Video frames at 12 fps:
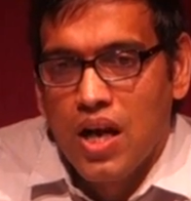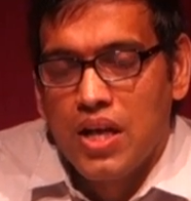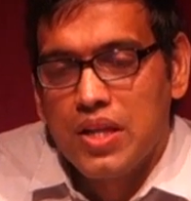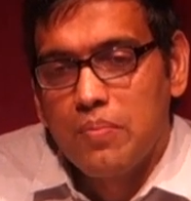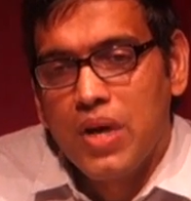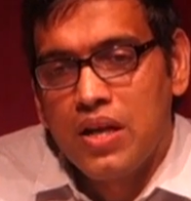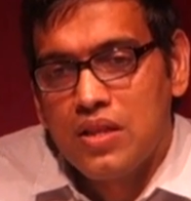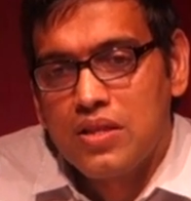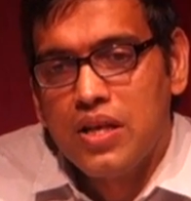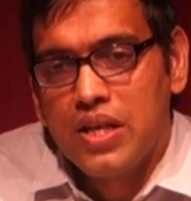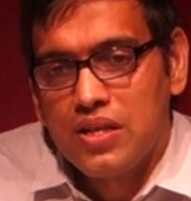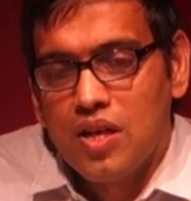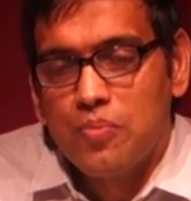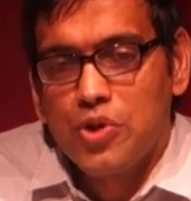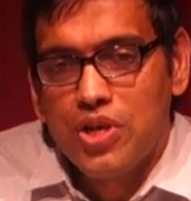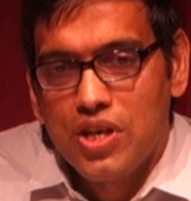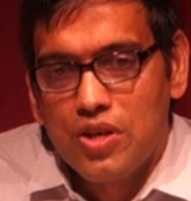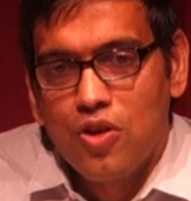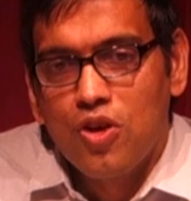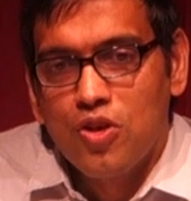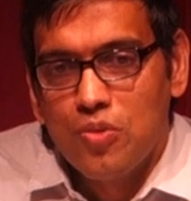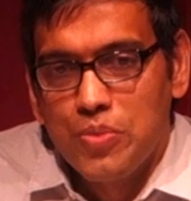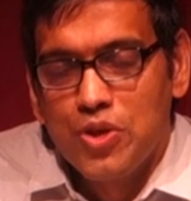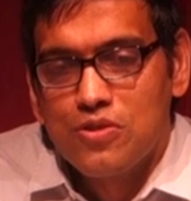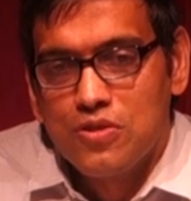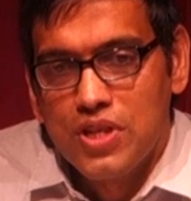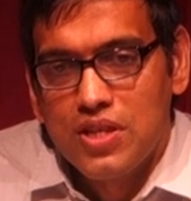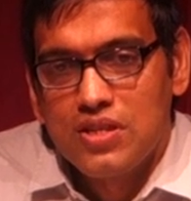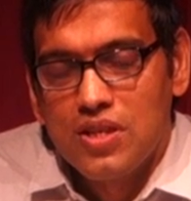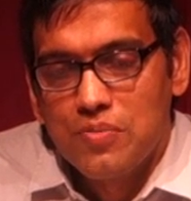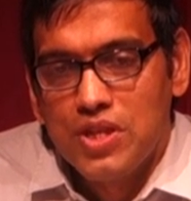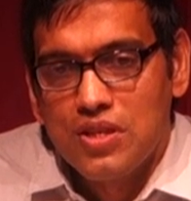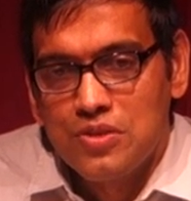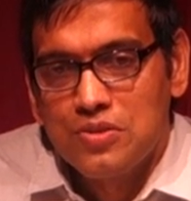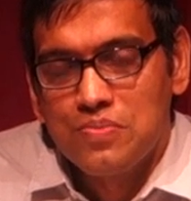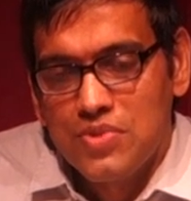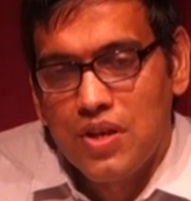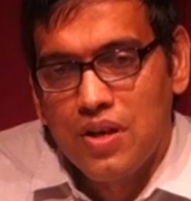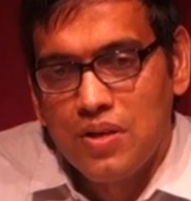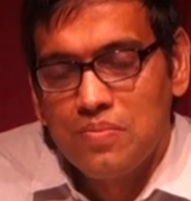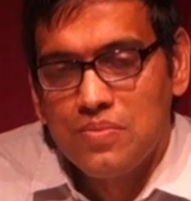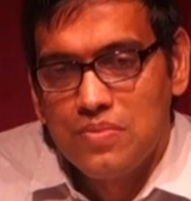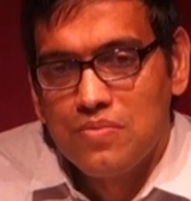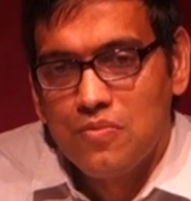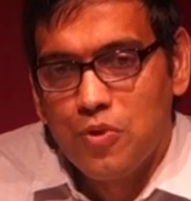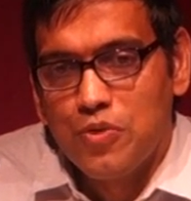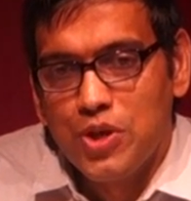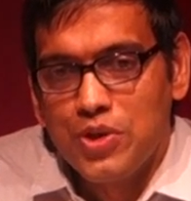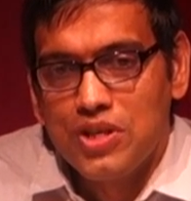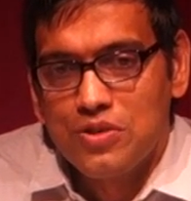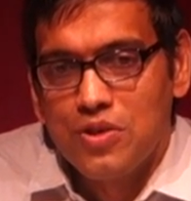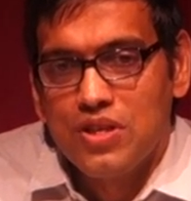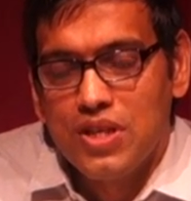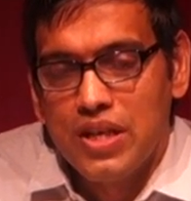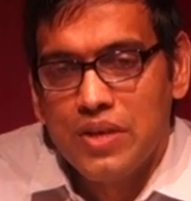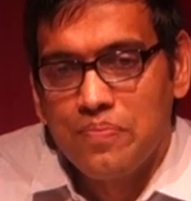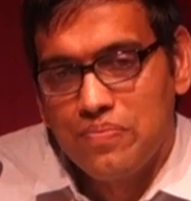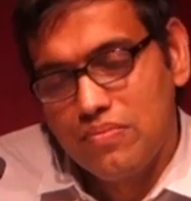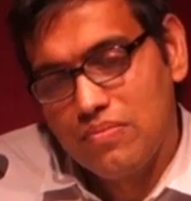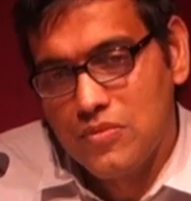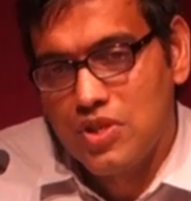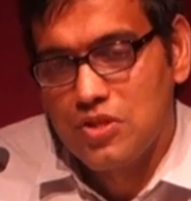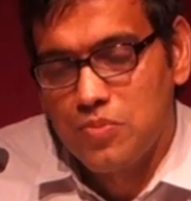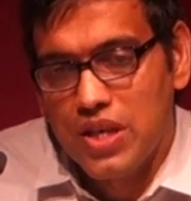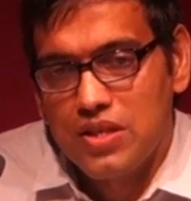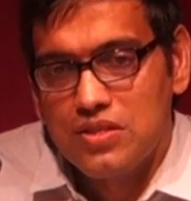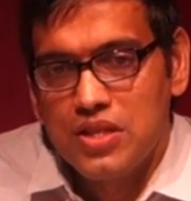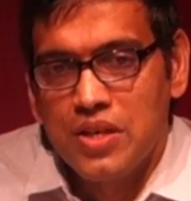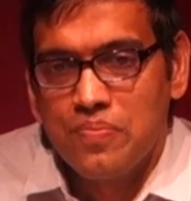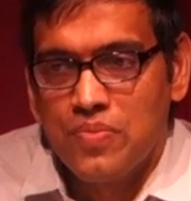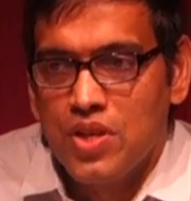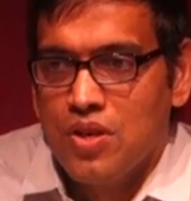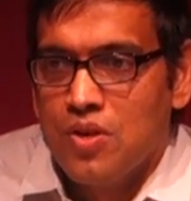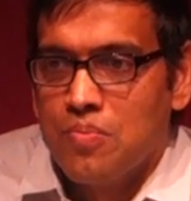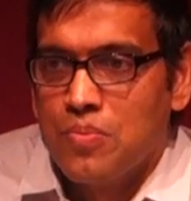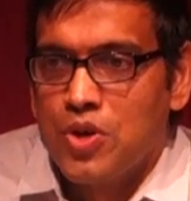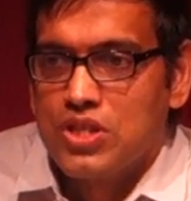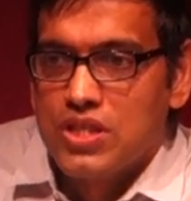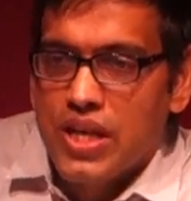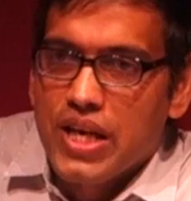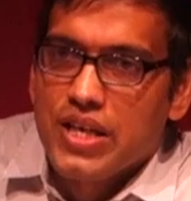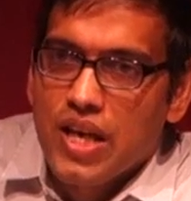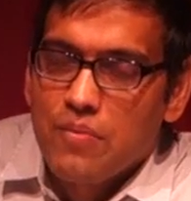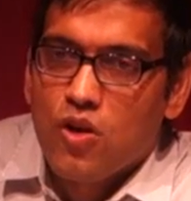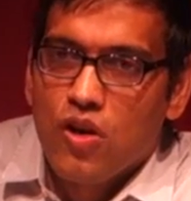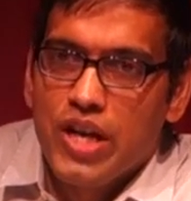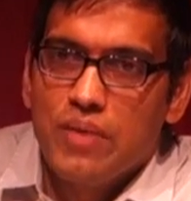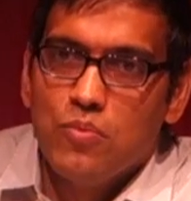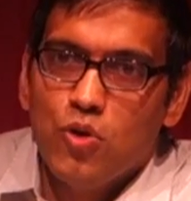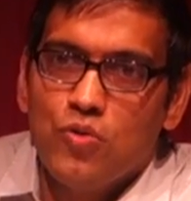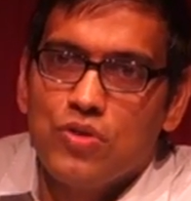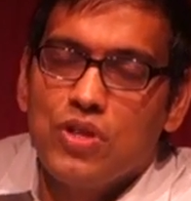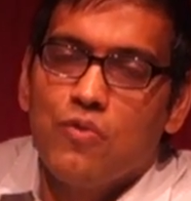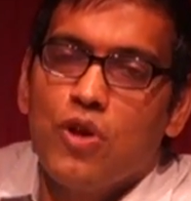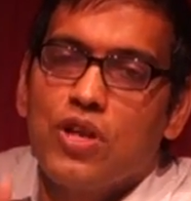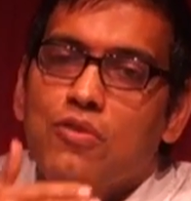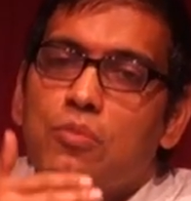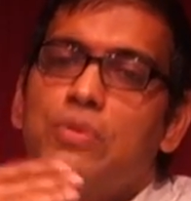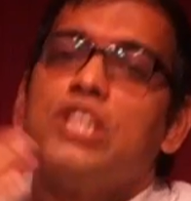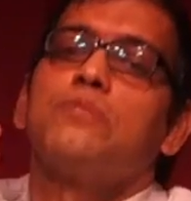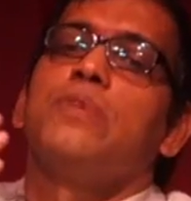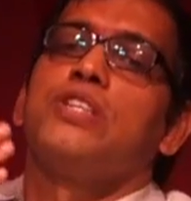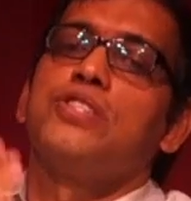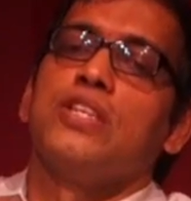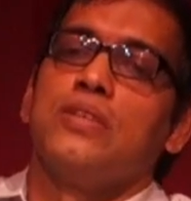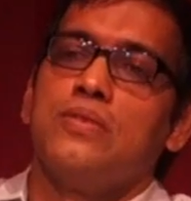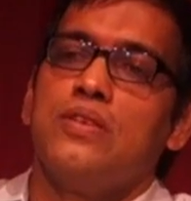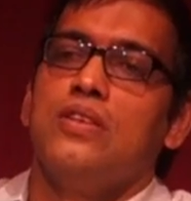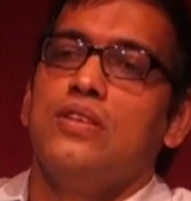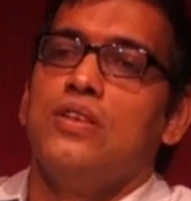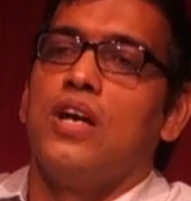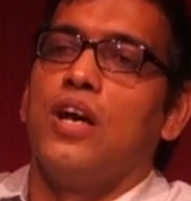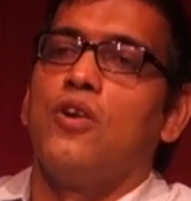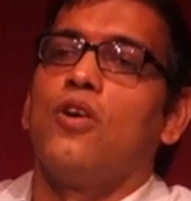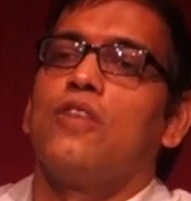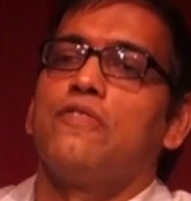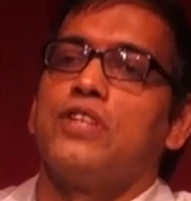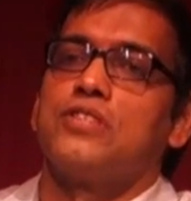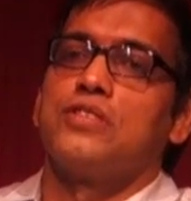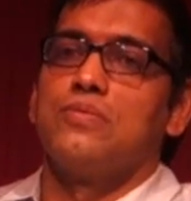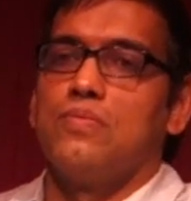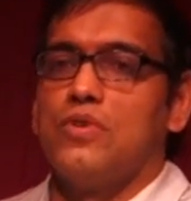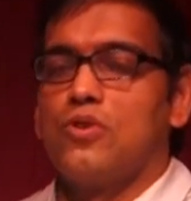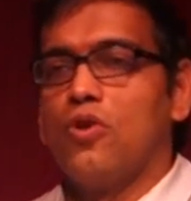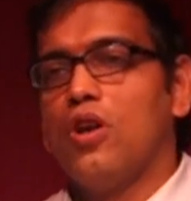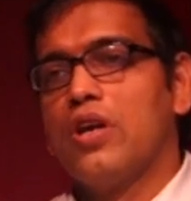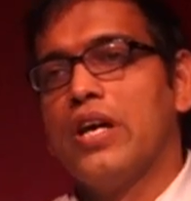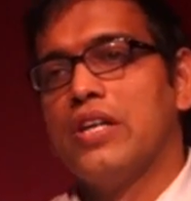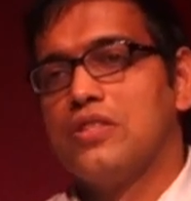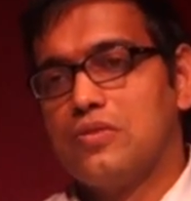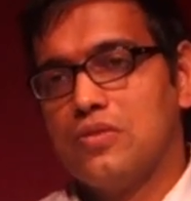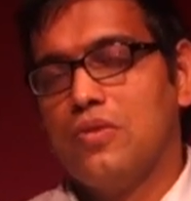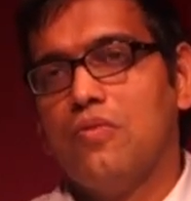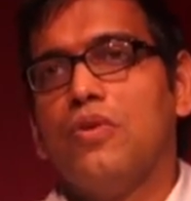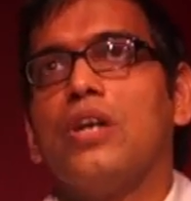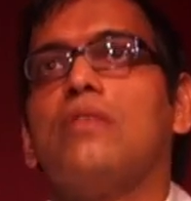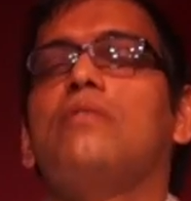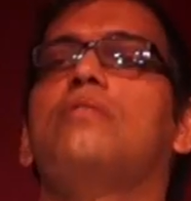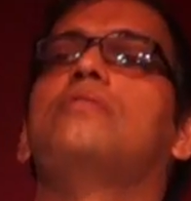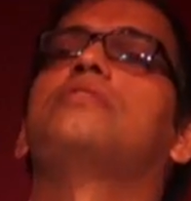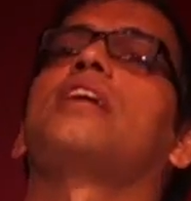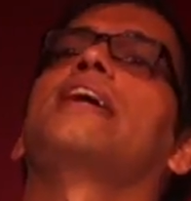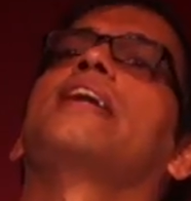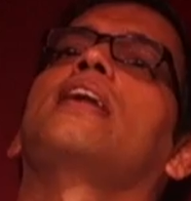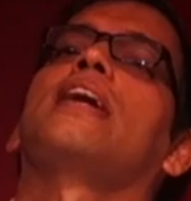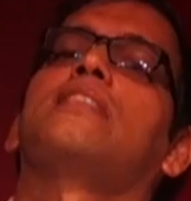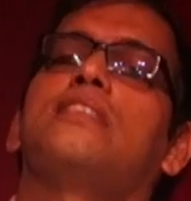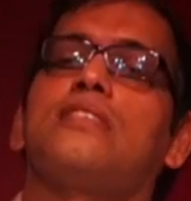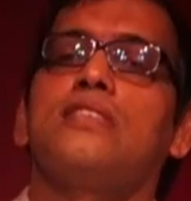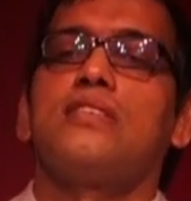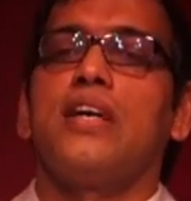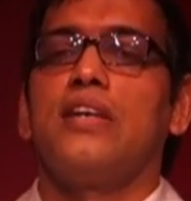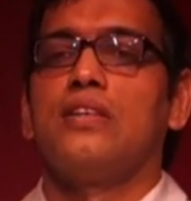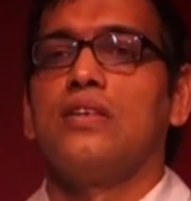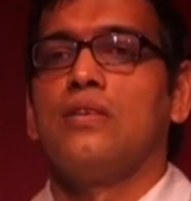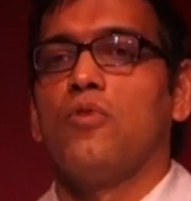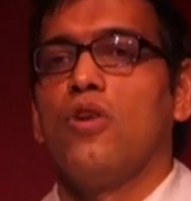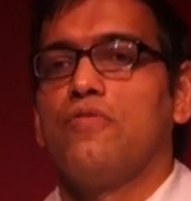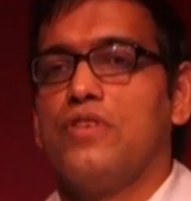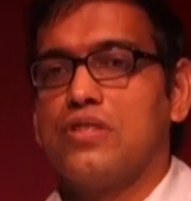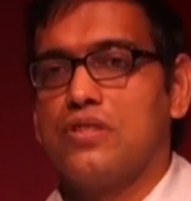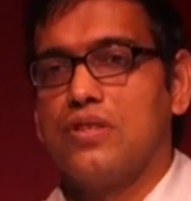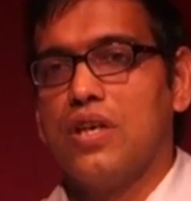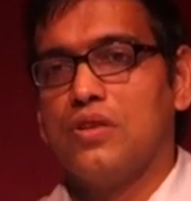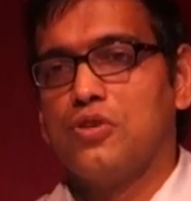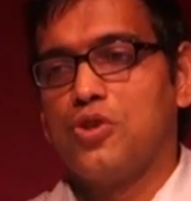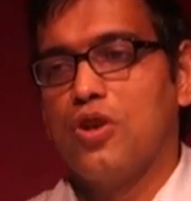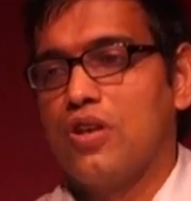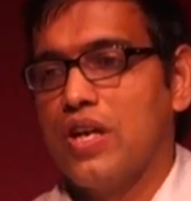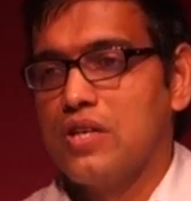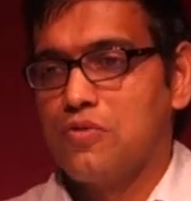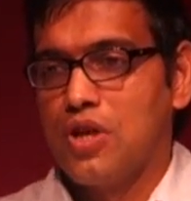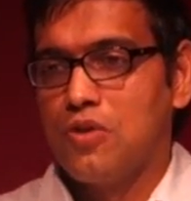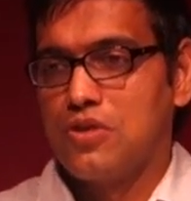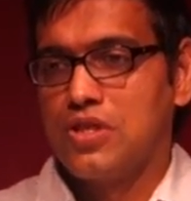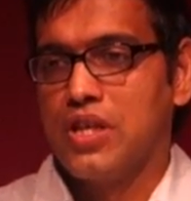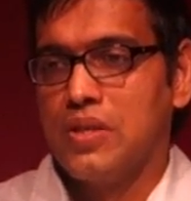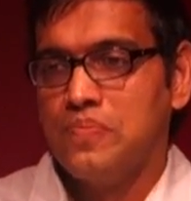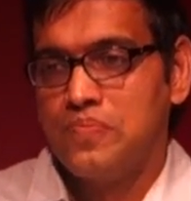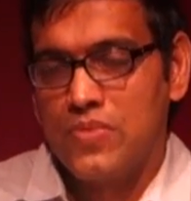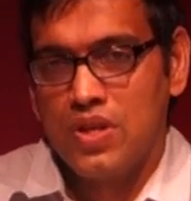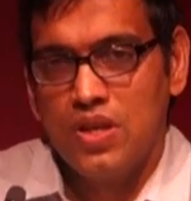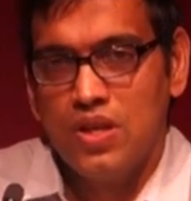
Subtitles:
I think by the 30th computer, it dawned on me also that what we are doing is not really the smartest thing, because anytime a colleague moved, the water would brush my chin, and all of us tall guys were standing like this inside the office, and the shorter guys were outside.